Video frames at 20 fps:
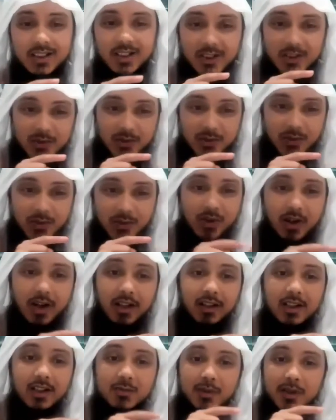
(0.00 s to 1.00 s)
So
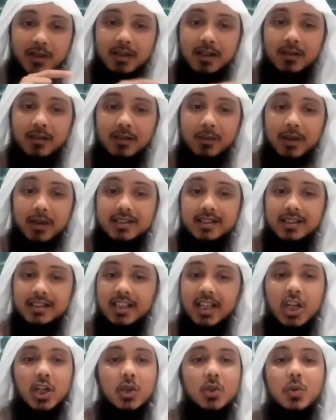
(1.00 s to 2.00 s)
Allah said,
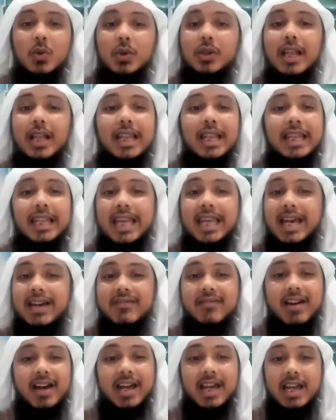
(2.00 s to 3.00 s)
you can
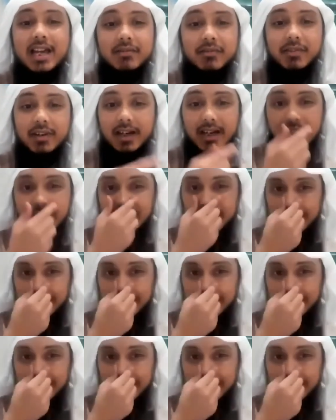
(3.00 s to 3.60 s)
never ever